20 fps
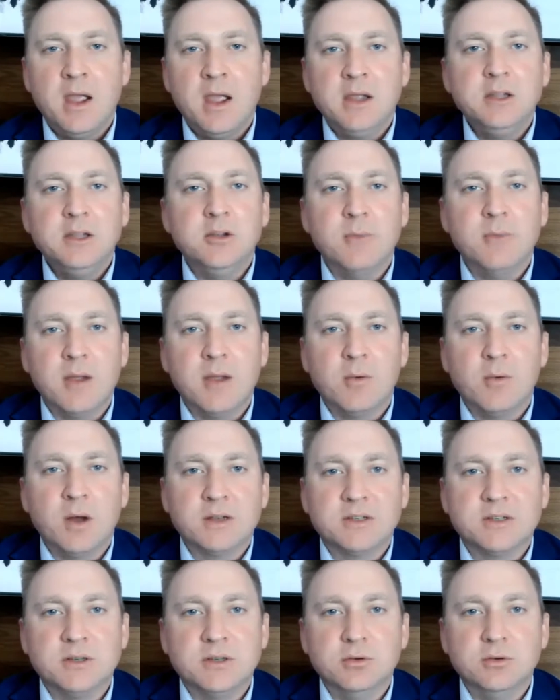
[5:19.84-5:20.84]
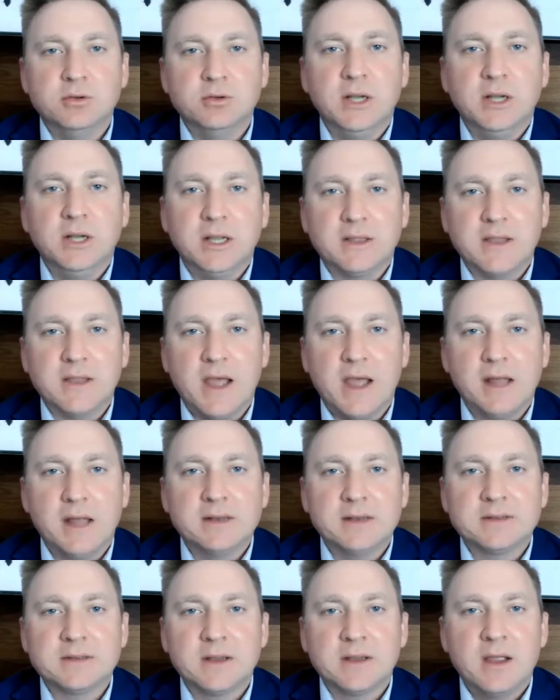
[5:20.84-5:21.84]
You may want to look at
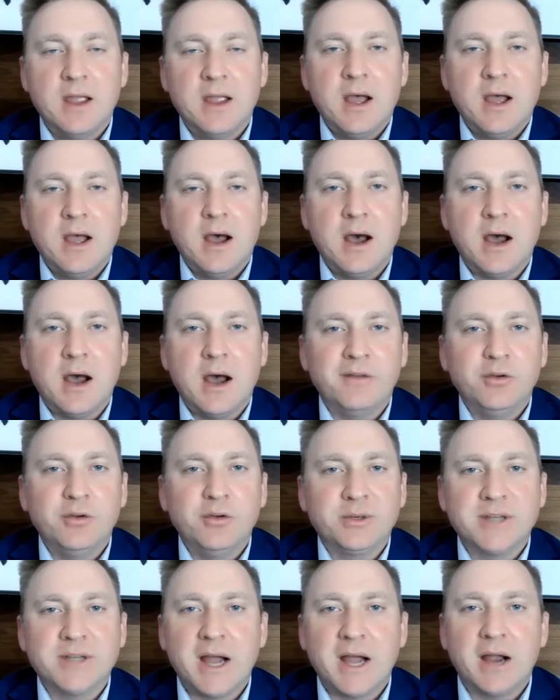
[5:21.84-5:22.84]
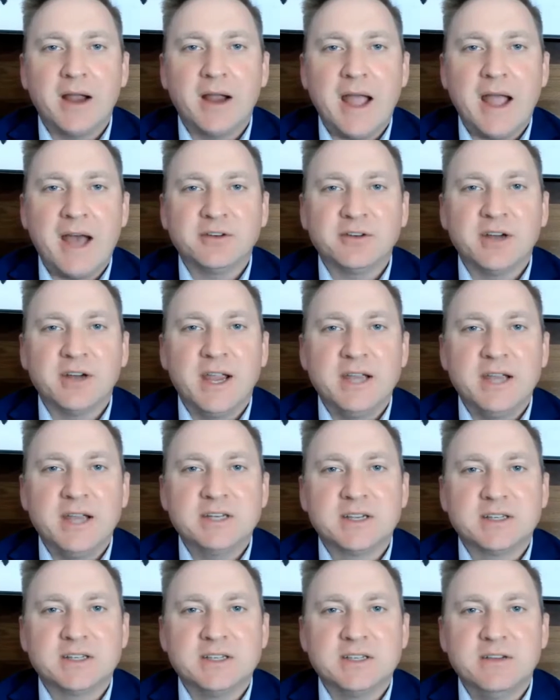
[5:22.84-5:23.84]
that. If you retire after age
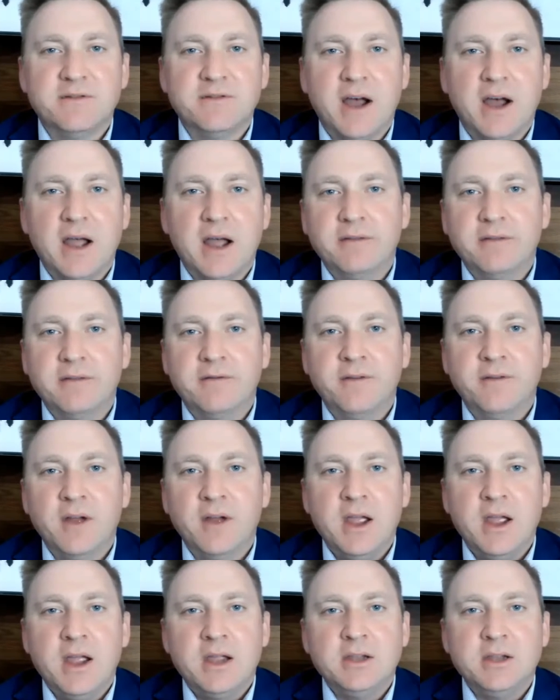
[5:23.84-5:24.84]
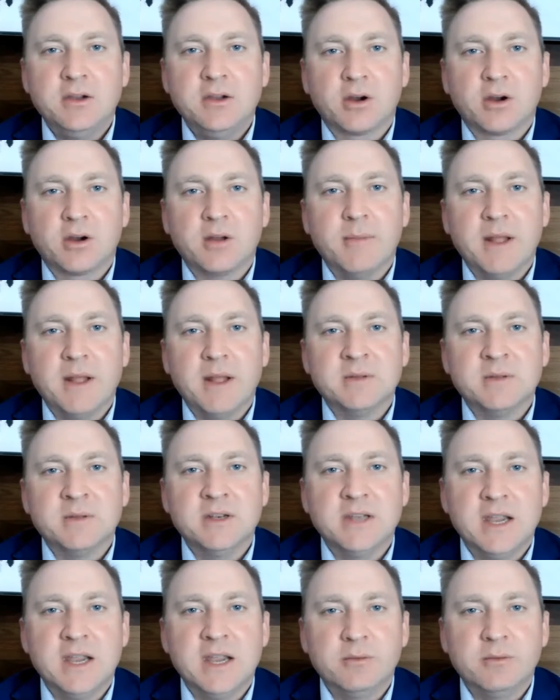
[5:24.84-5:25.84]
65, your commencement
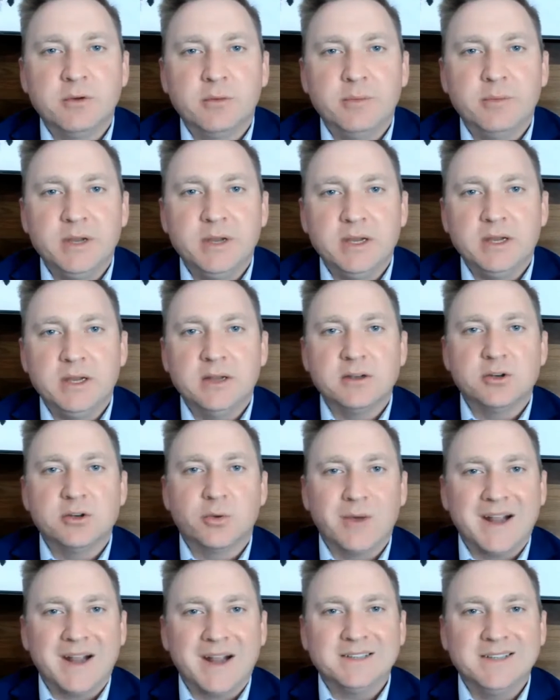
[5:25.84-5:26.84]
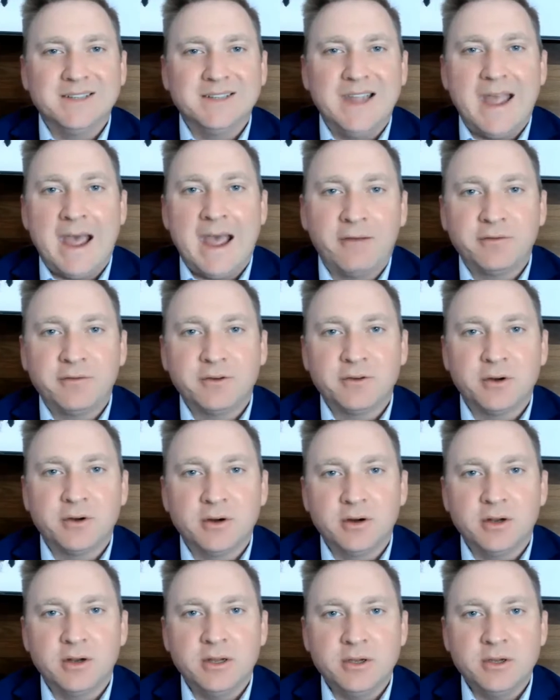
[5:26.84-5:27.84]
date will be directly
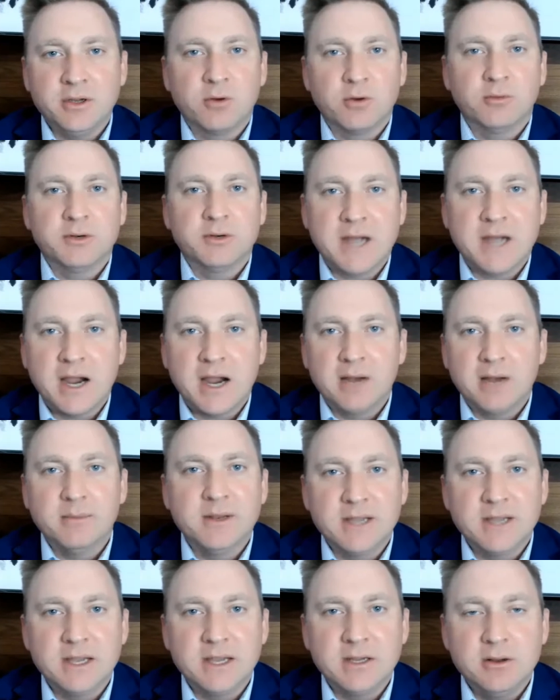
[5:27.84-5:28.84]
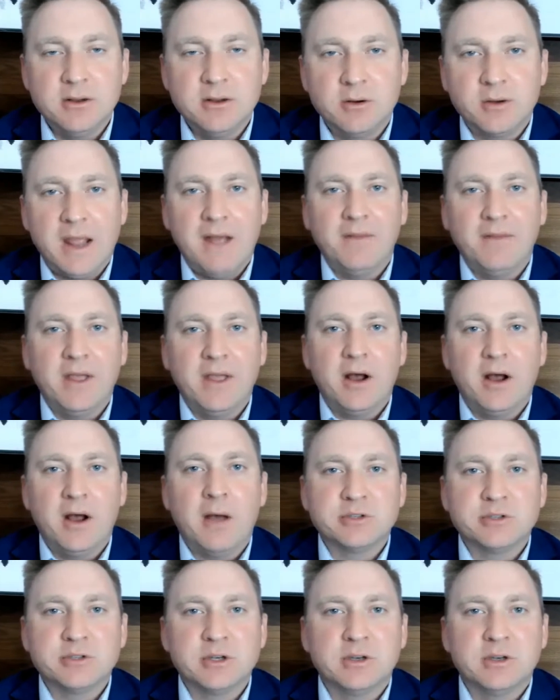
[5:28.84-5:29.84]
after your retirement date. You don't have that
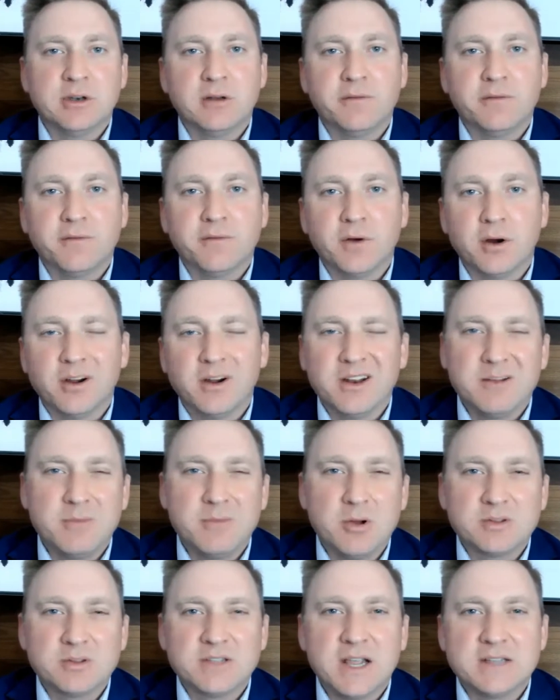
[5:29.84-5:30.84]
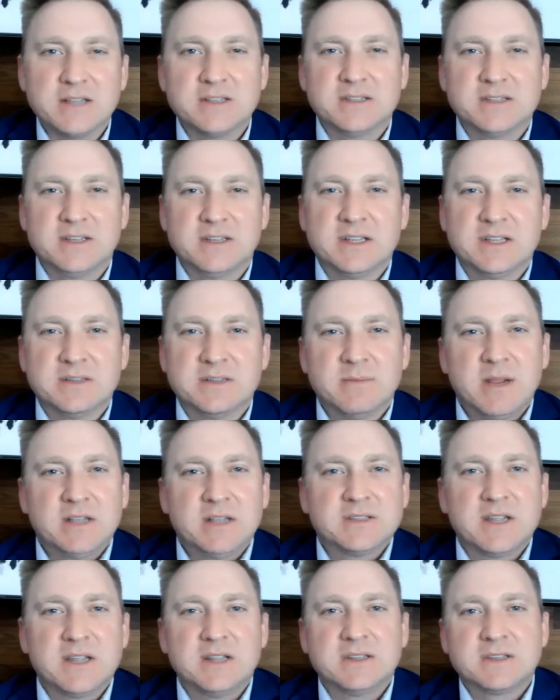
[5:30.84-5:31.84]
option to defer. And in most cases, it doesn't make
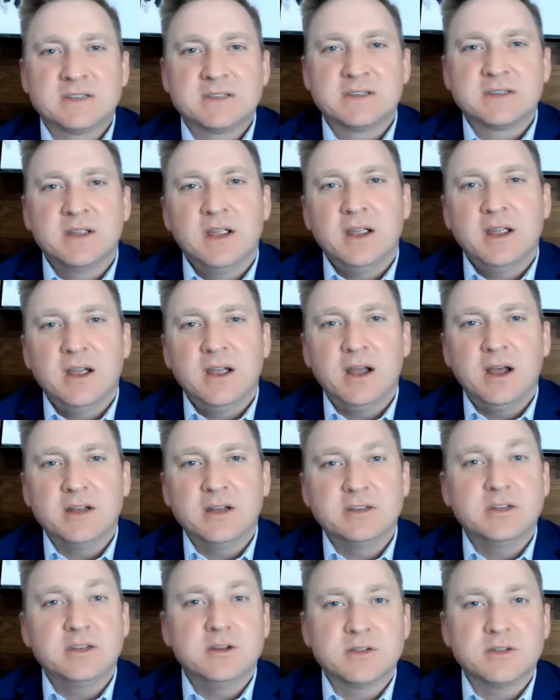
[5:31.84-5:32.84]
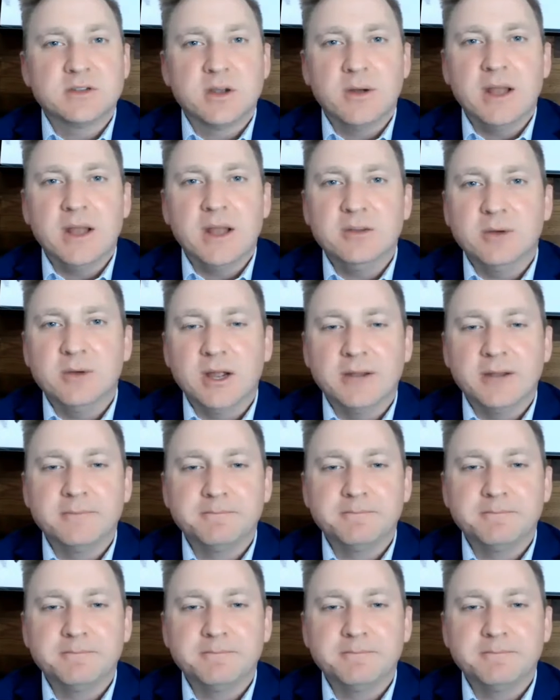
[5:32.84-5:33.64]
sense to do so anyway.